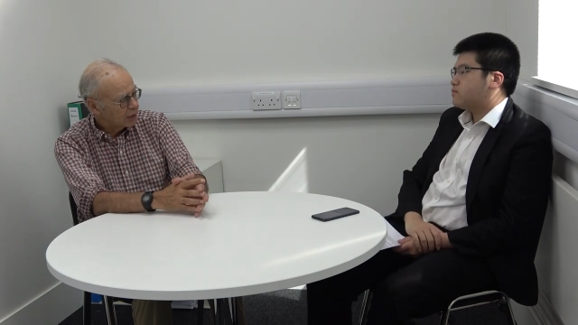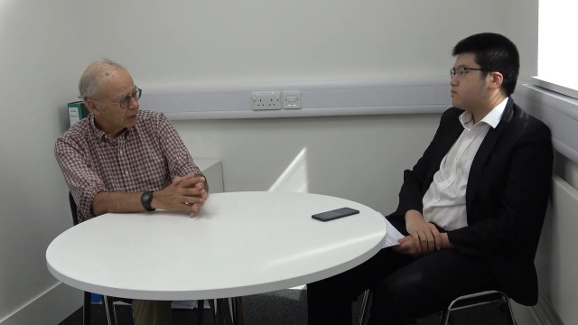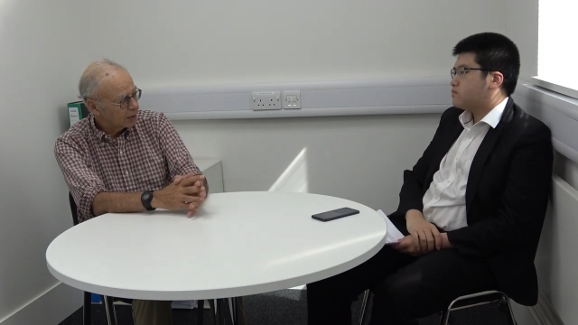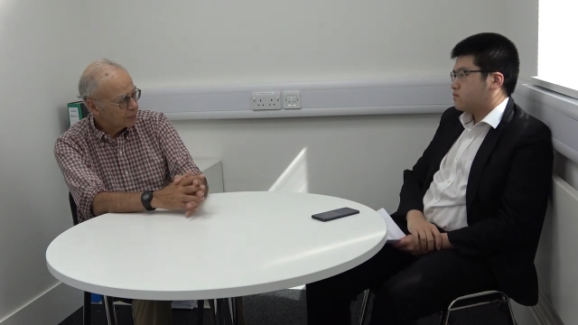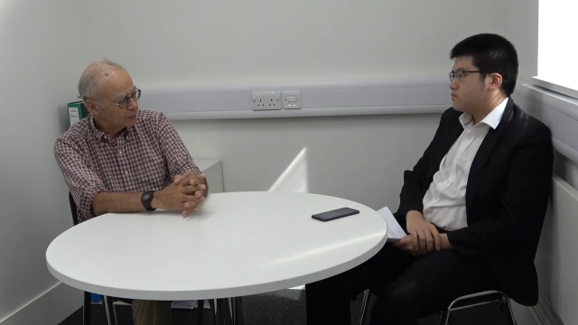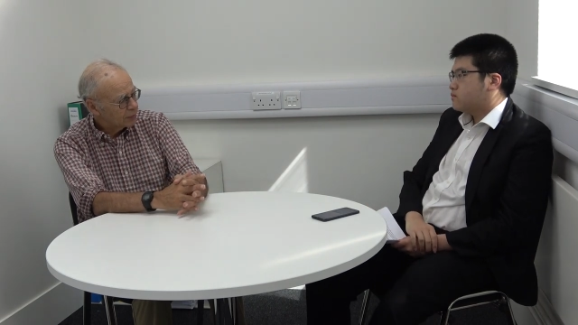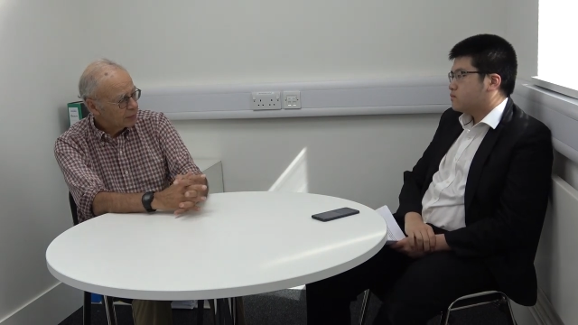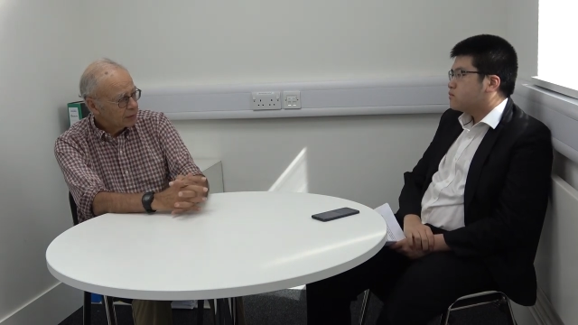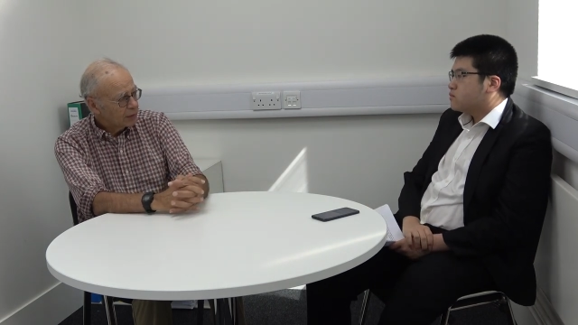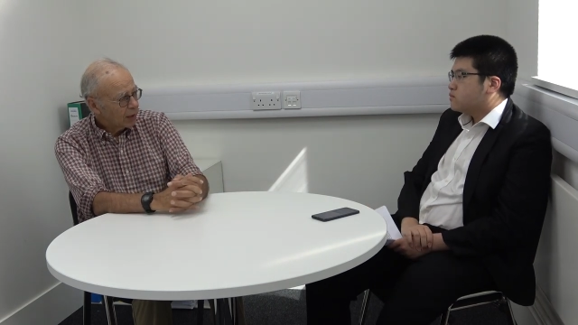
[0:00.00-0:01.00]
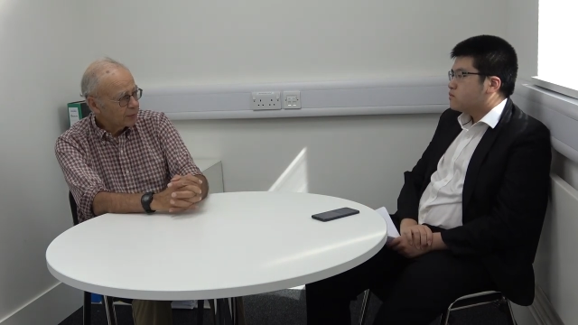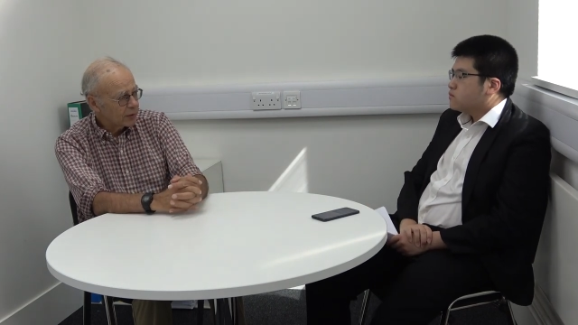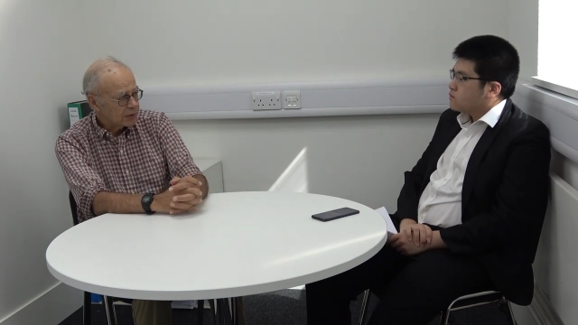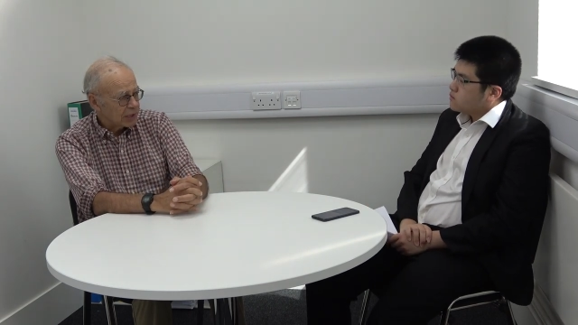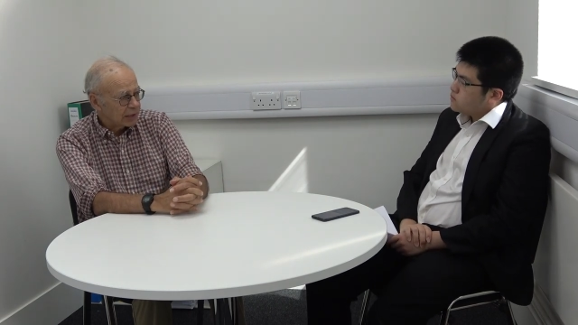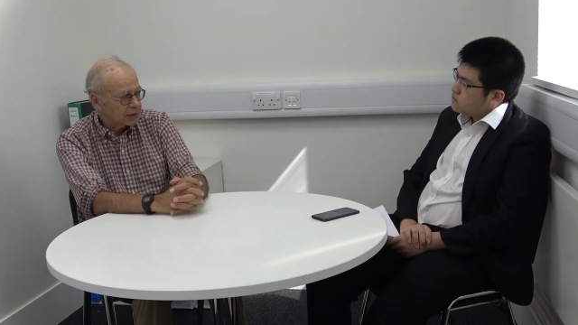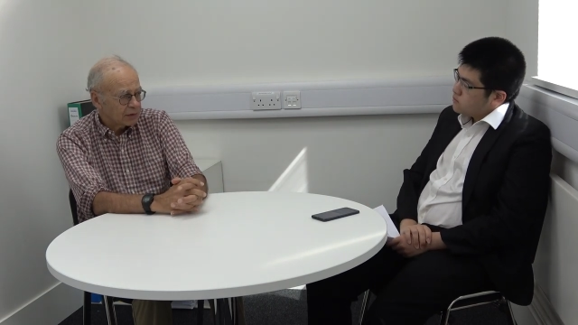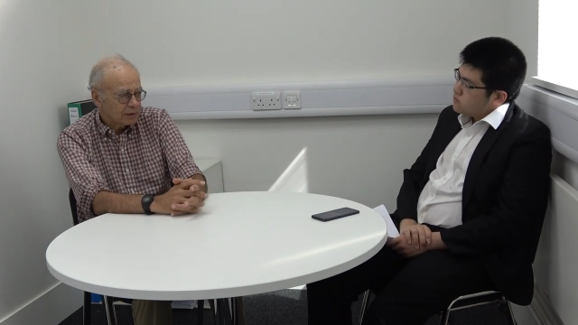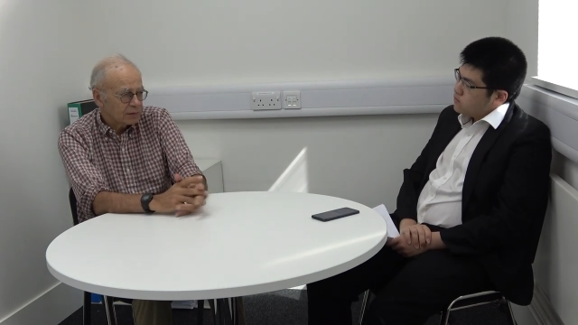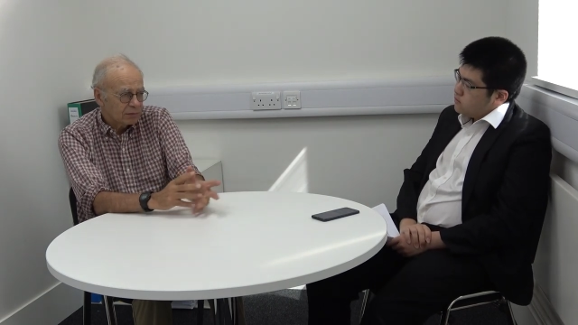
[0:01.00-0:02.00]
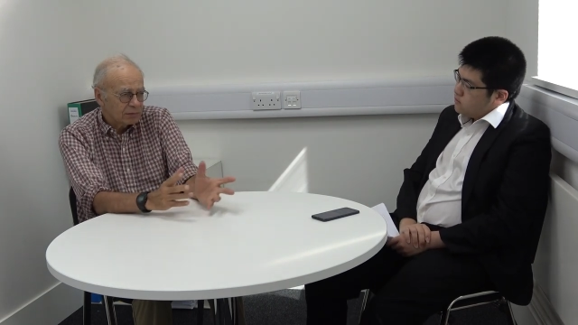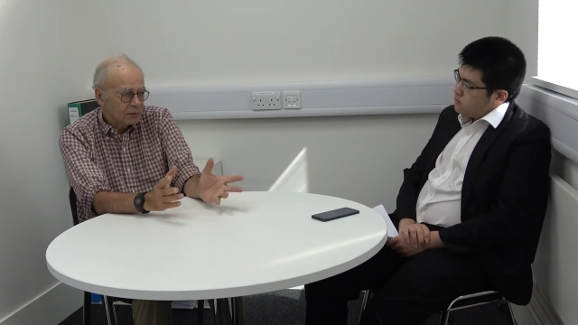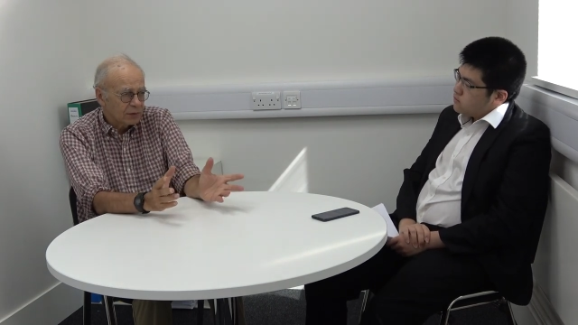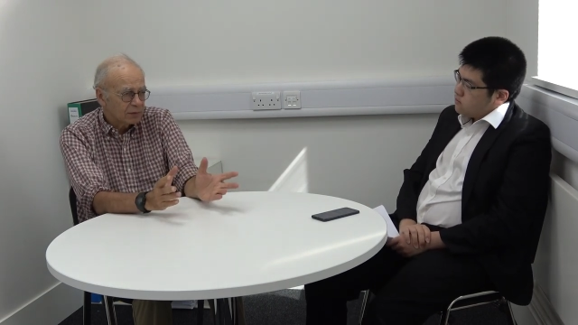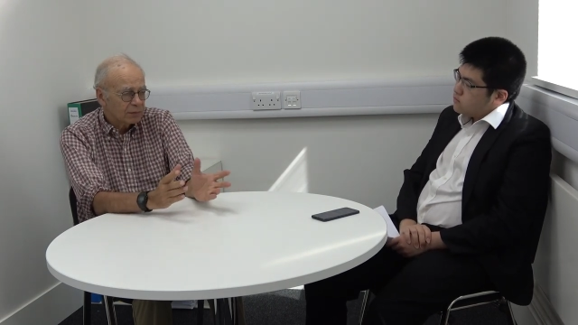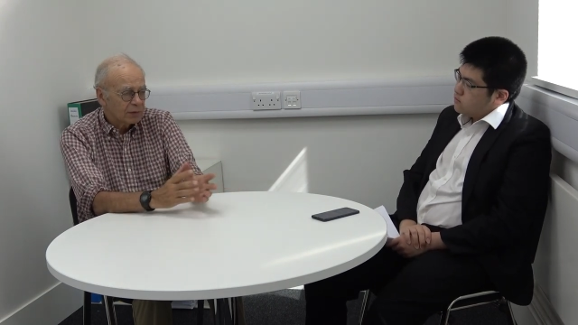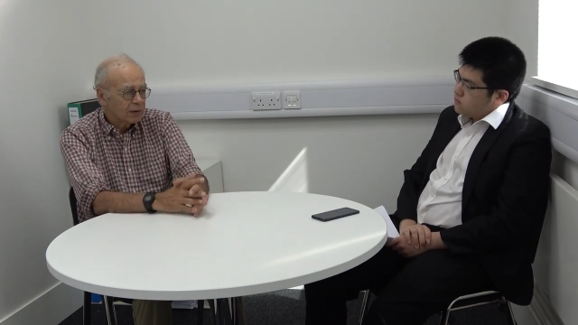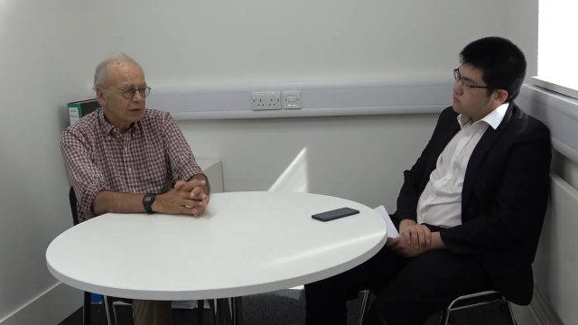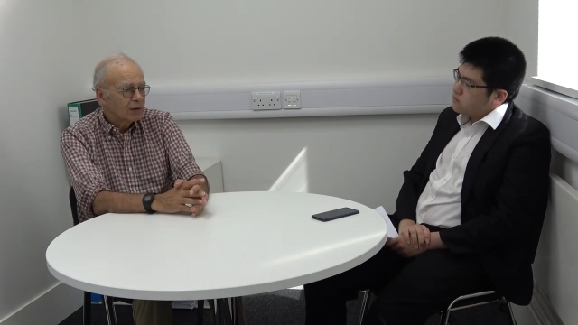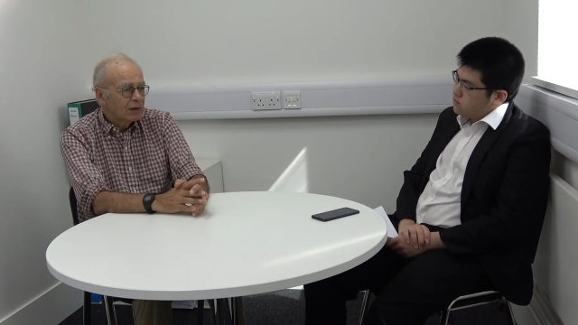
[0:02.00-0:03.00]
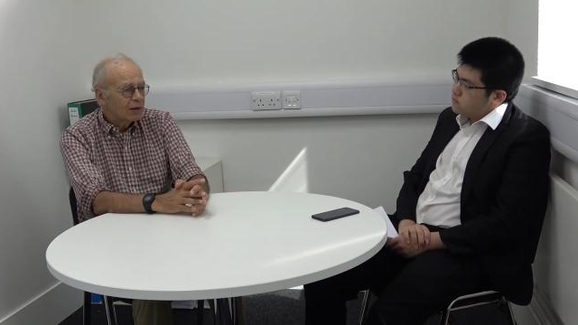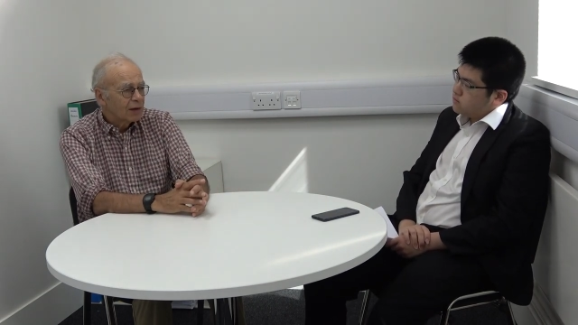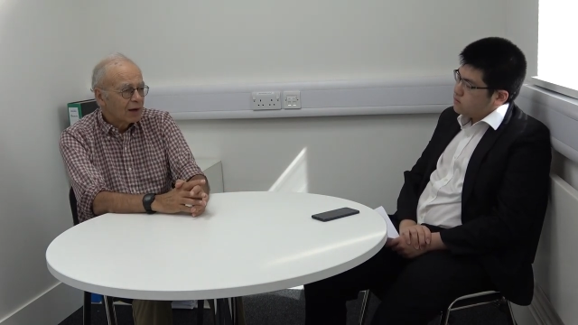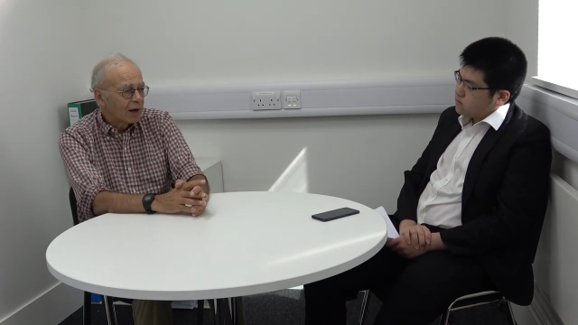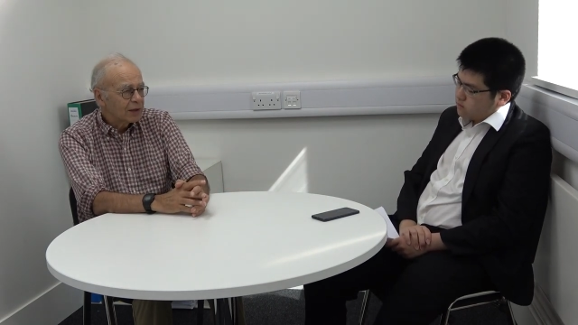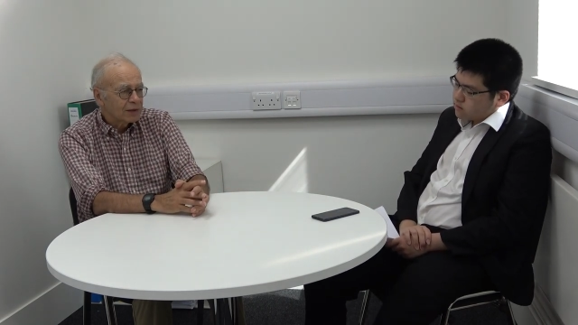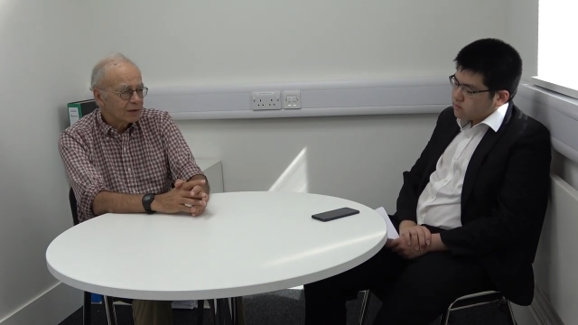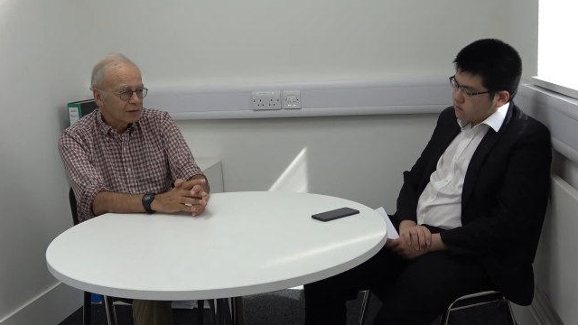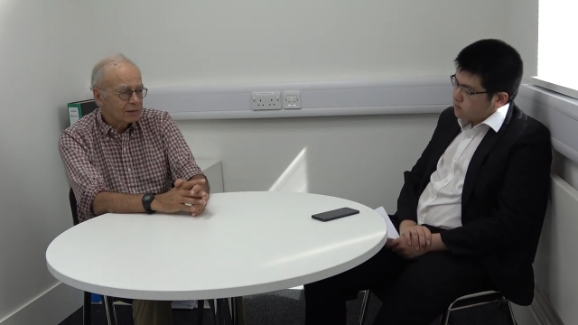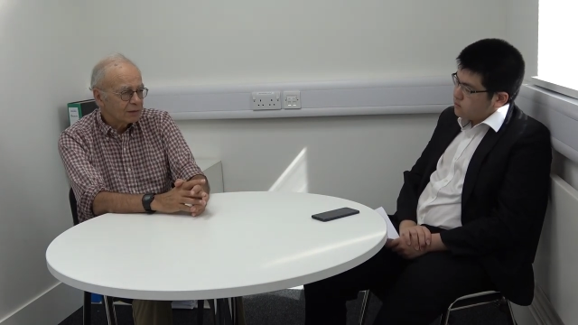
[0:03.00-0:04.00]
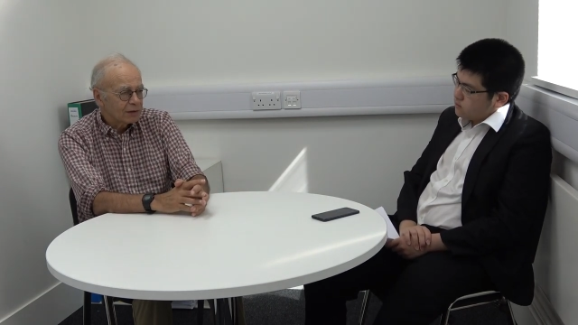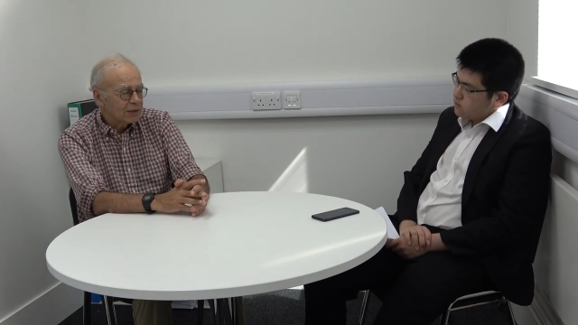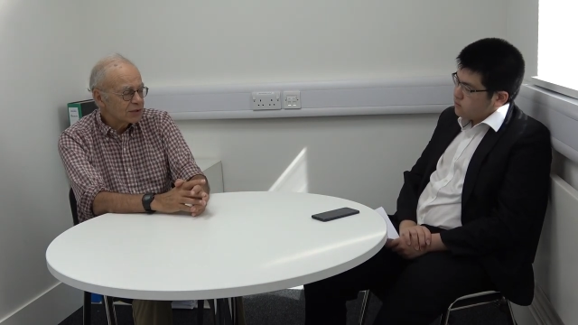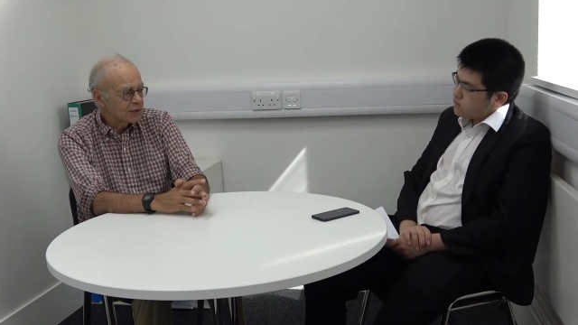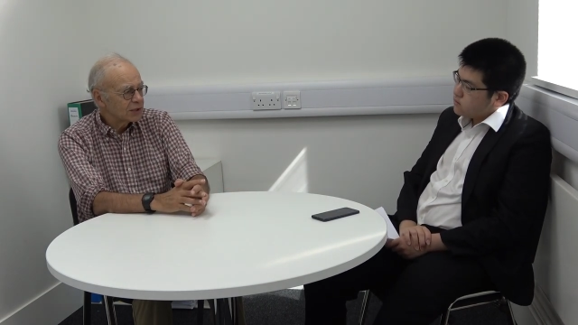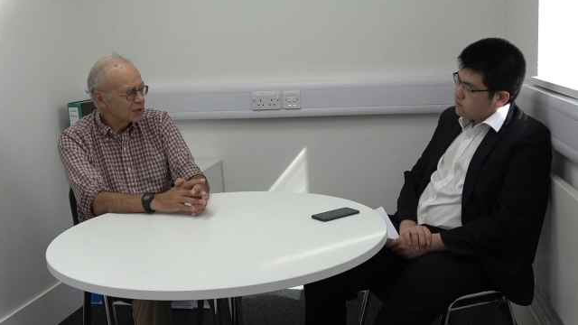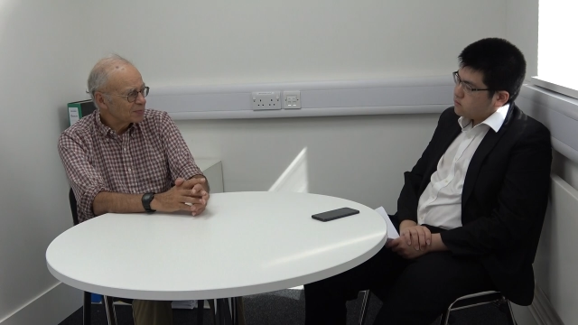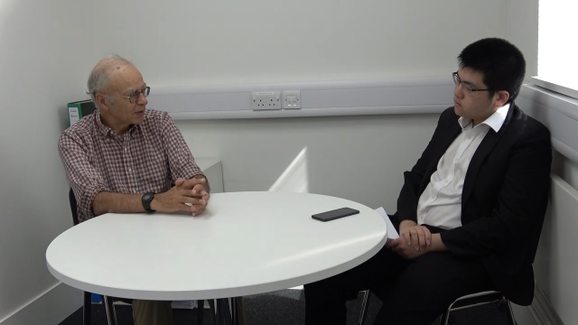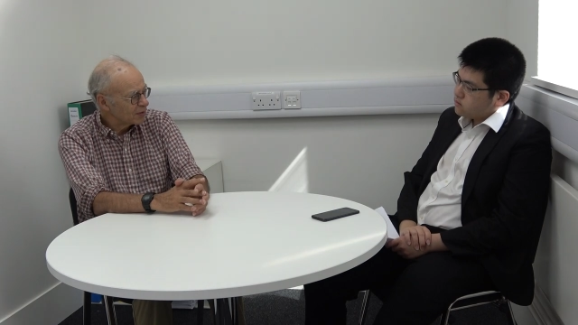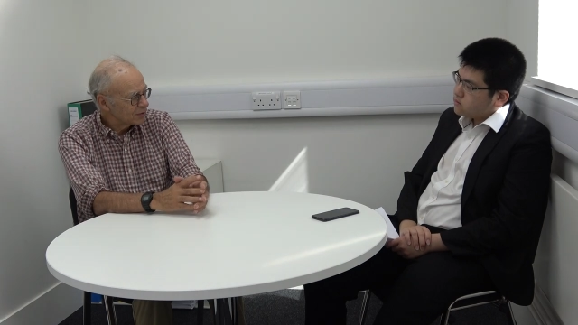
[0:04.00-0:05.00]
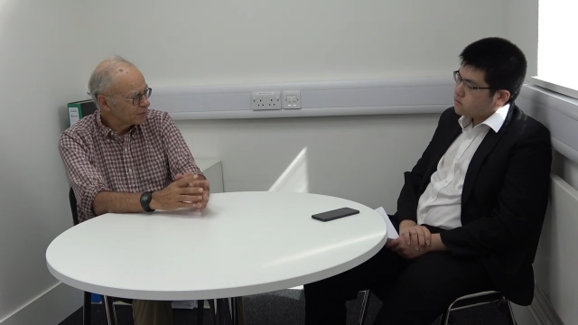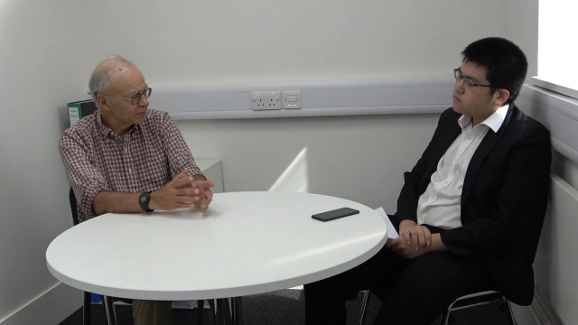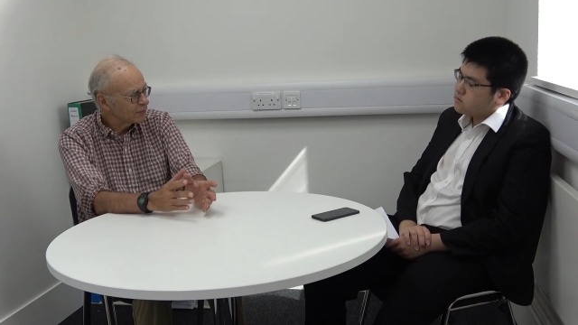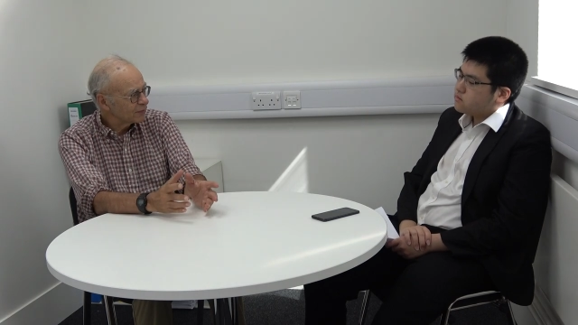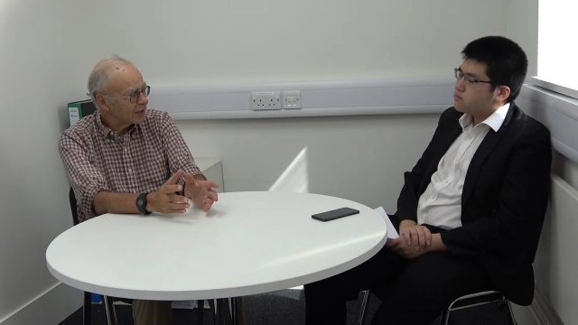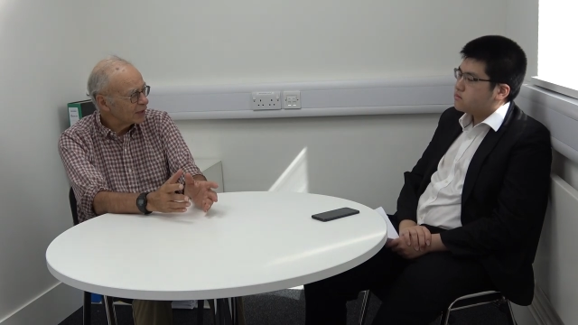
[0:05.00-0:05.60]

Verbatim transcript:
Speaker 1: Um, I'm not saying that you know I can easily dispose of mm.